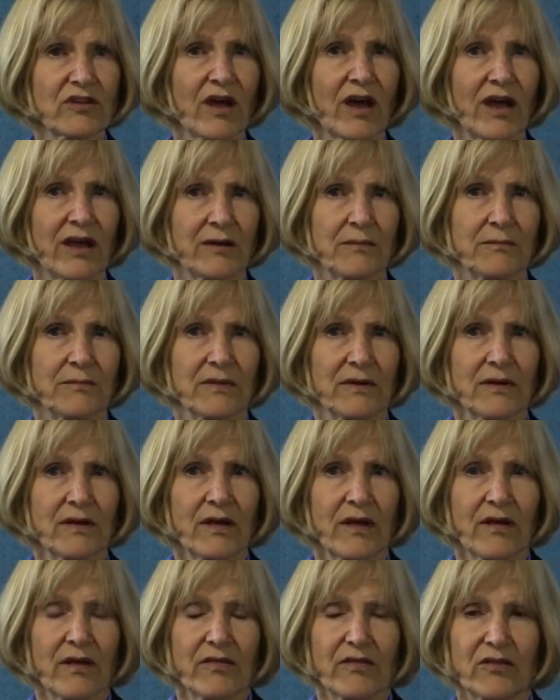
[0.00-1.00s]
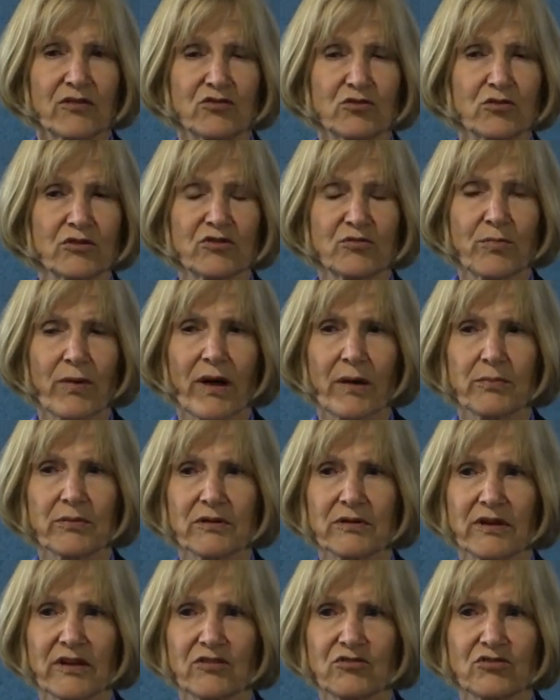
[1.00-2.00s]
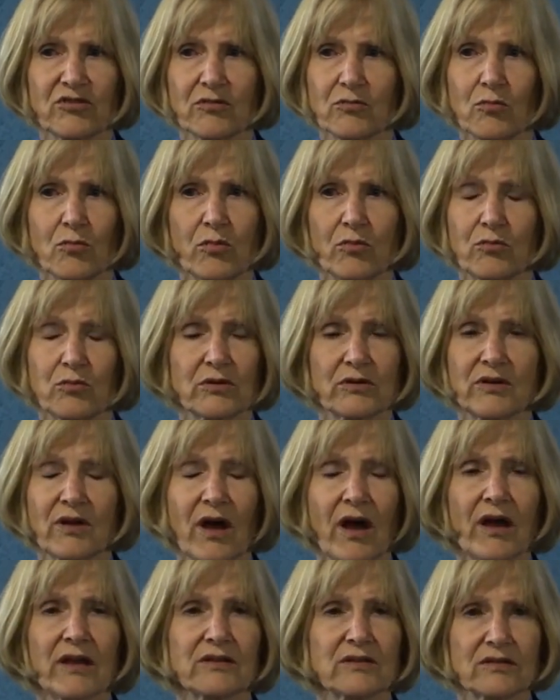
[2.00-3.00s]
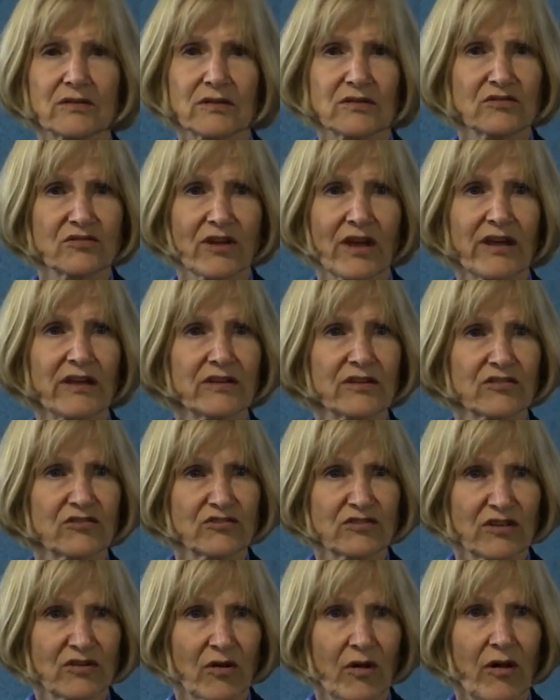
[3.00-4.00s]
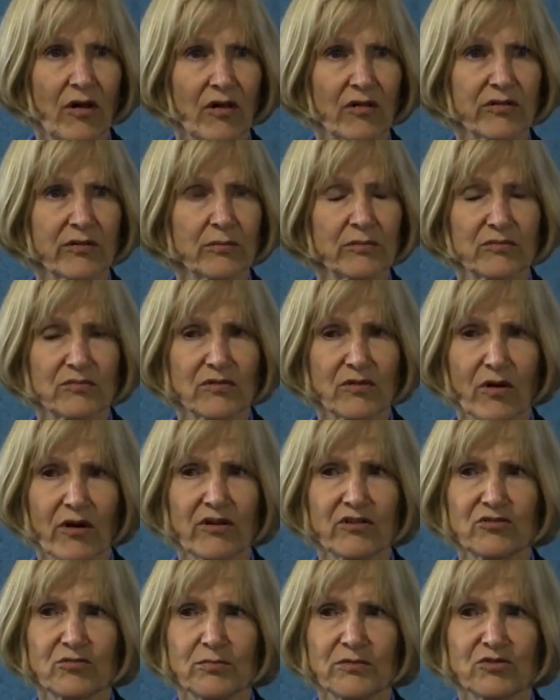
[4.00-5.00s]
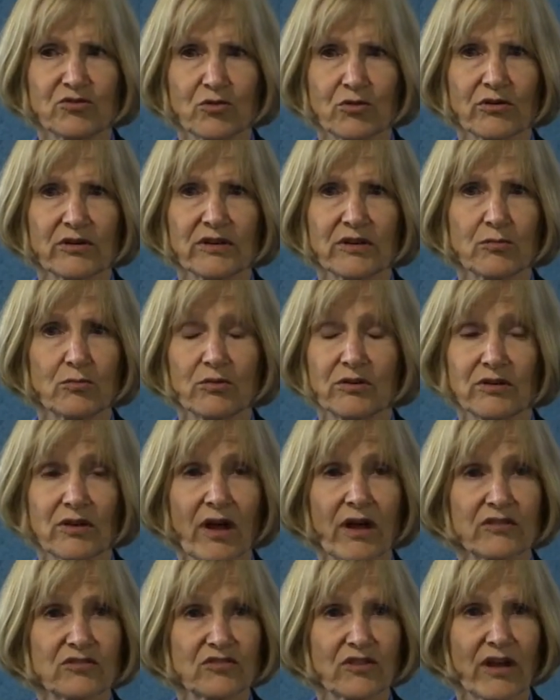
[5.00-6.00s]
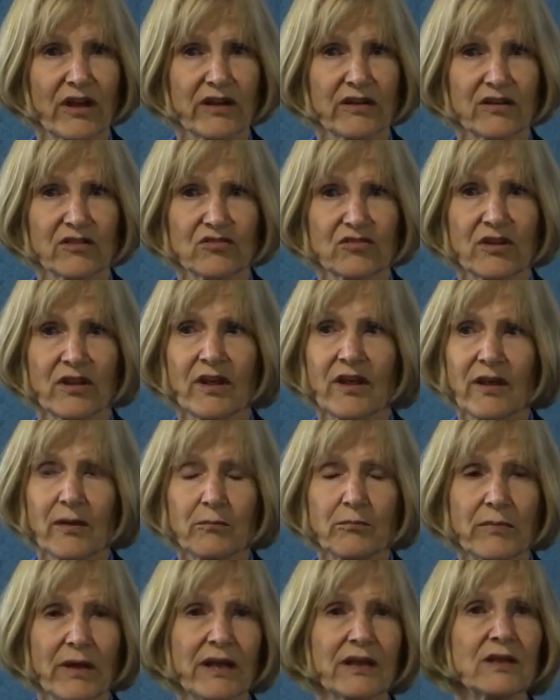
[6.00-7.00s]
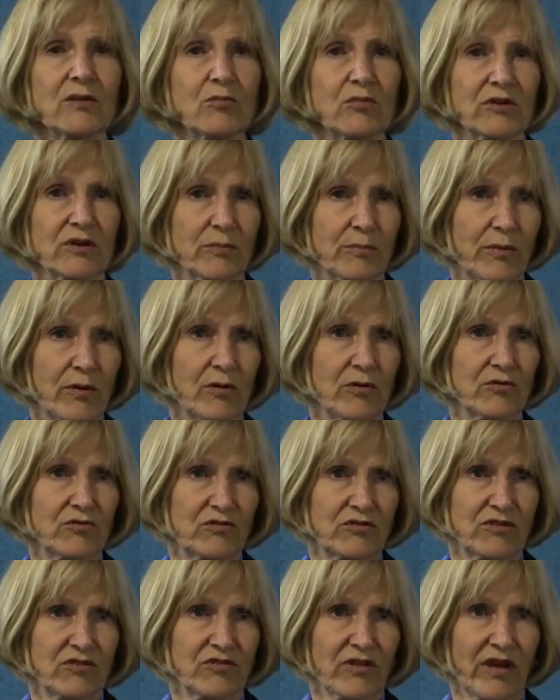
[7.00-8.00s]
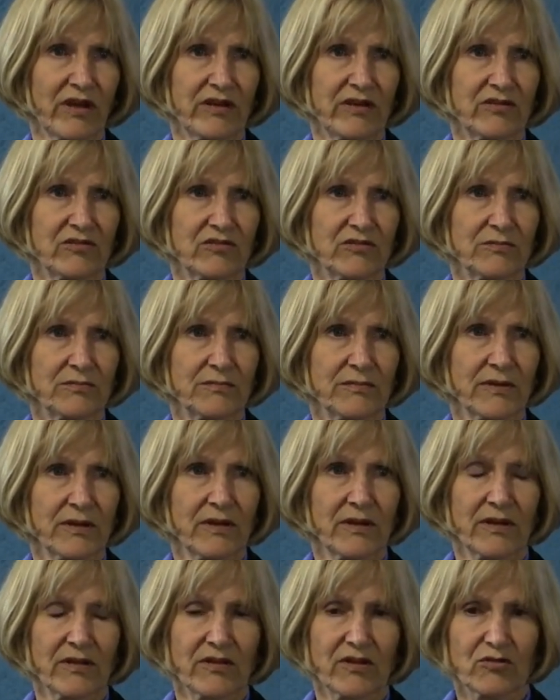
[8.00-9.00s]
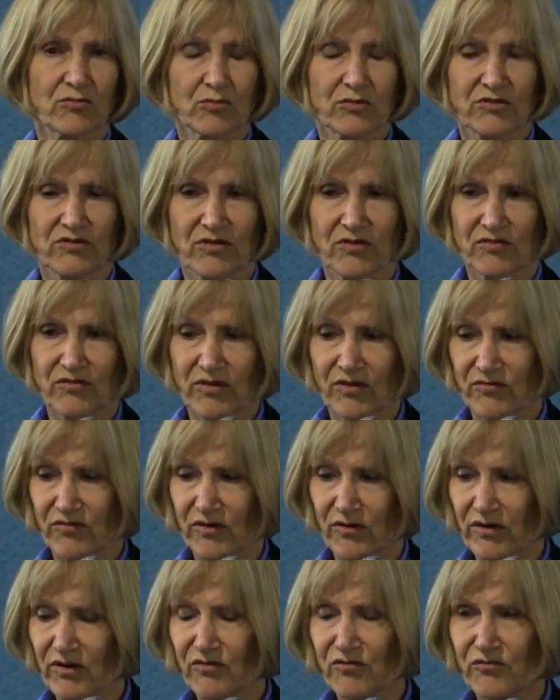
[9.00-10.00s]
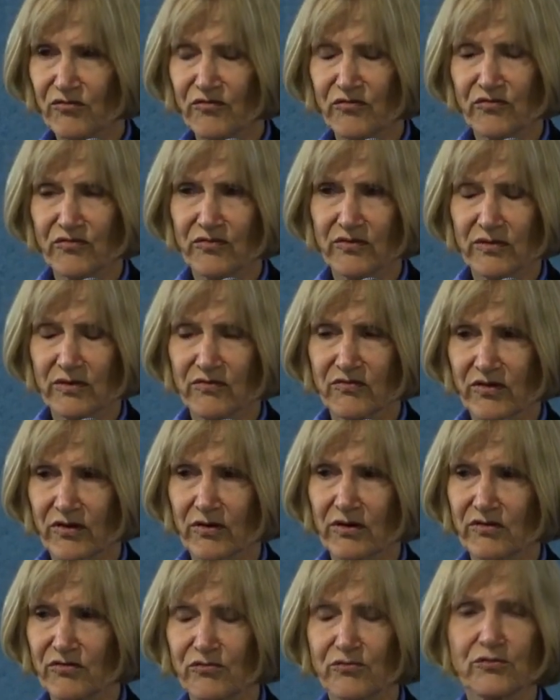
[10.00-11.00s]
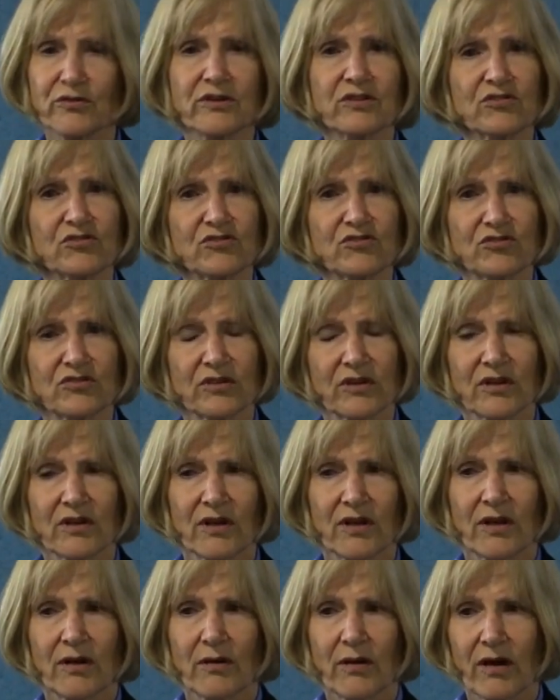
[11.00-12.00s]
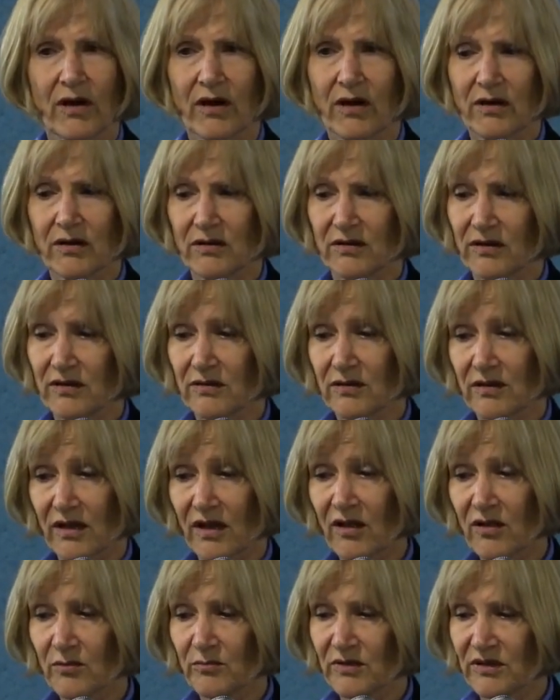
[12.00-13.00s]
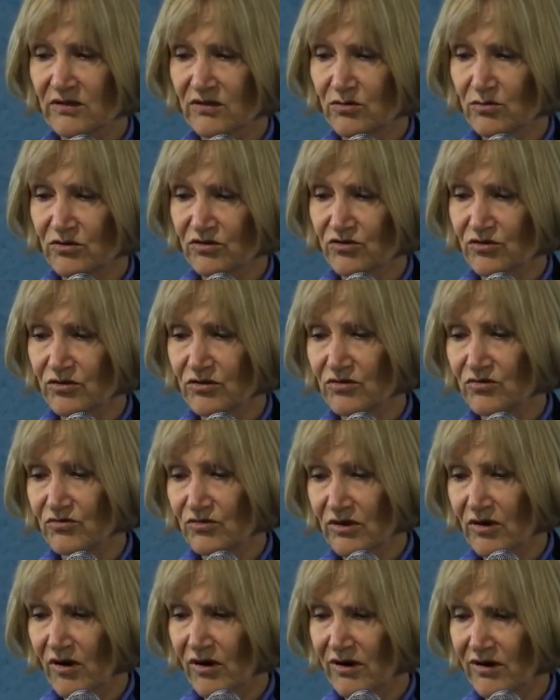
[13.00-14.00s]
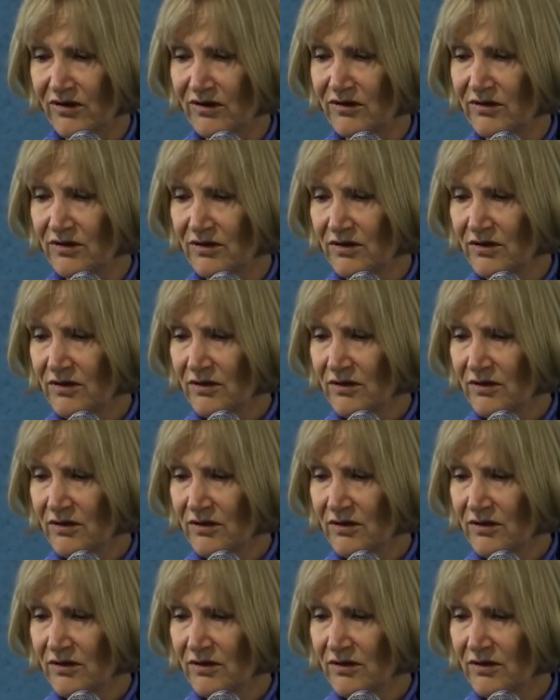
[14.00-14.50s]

time, the Jewish population were not Zionists at all. The large majority were not Zionists. Many were opposed to Zionism. This was a very, very fringe element to a certain regard.